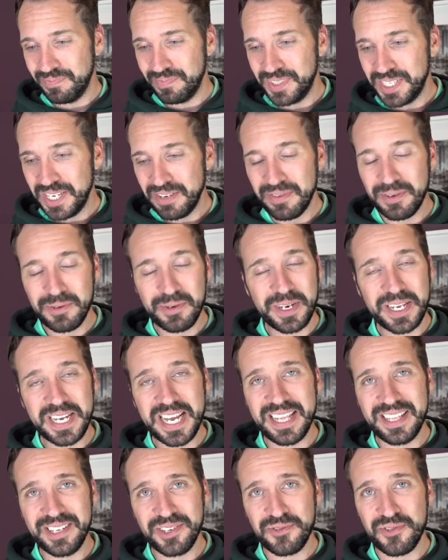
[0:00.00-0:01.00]
see if I'm going to
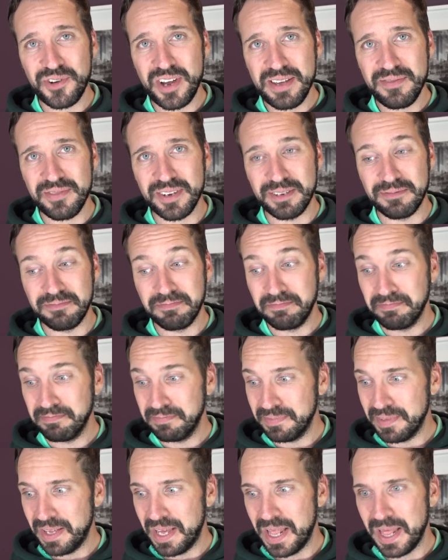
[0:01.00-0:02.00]
get this driver.
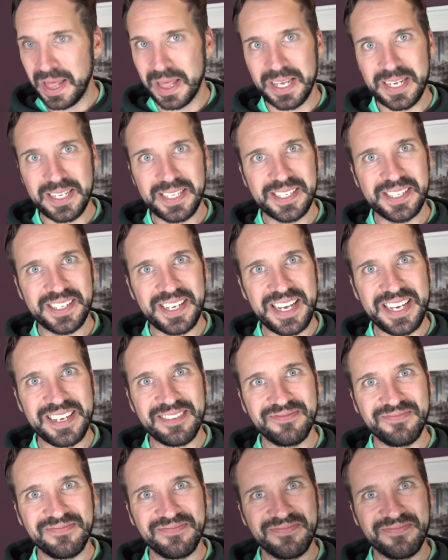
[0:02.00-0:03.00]
Let's see.